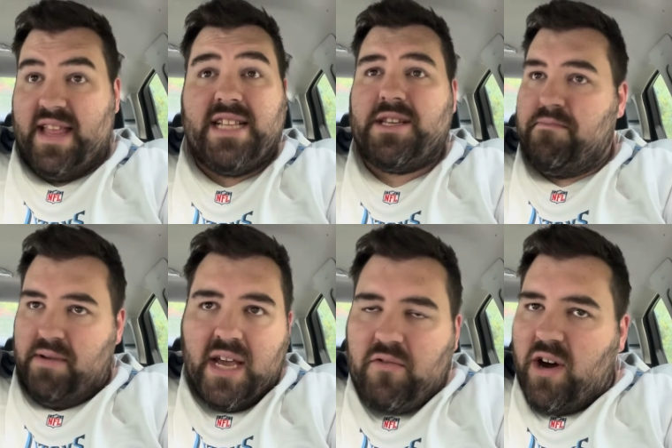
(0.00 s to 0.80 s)
That's a
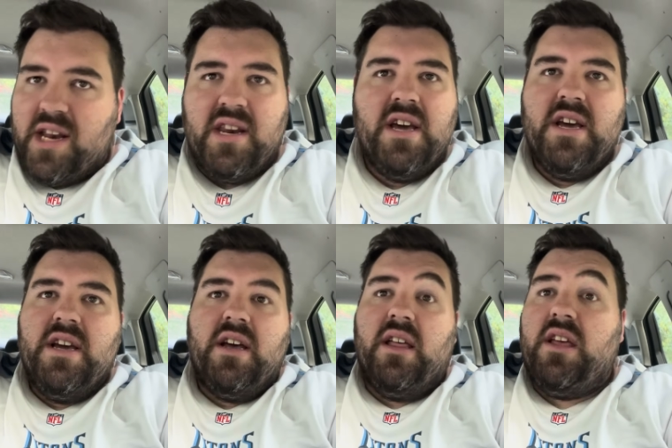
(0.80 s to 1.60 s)
big one,
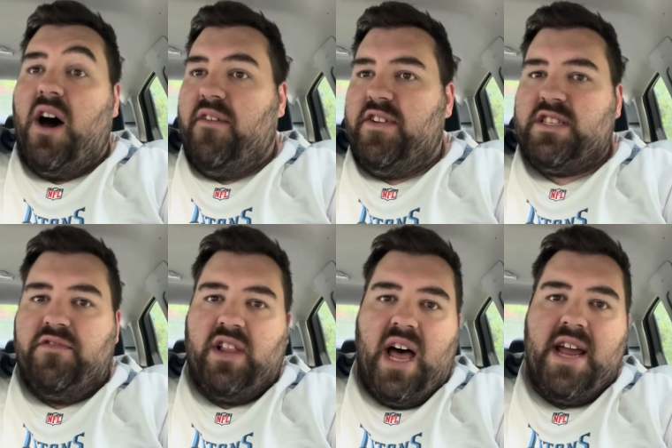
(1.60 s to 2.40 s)
uh, the
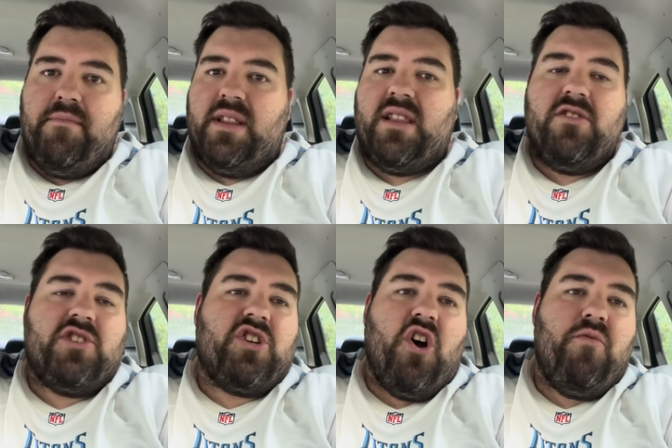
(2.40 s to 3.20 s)
offensive line, but there's
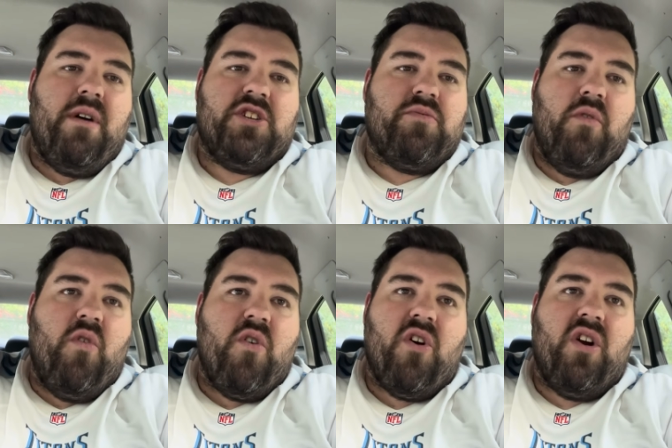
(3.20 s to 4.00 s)
so much
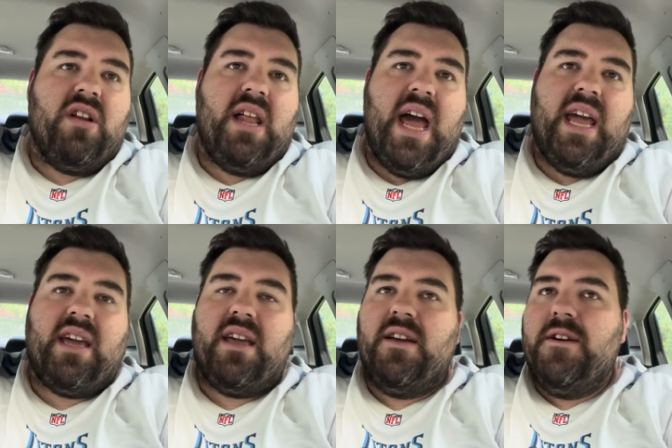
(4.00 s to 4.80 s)
more, like,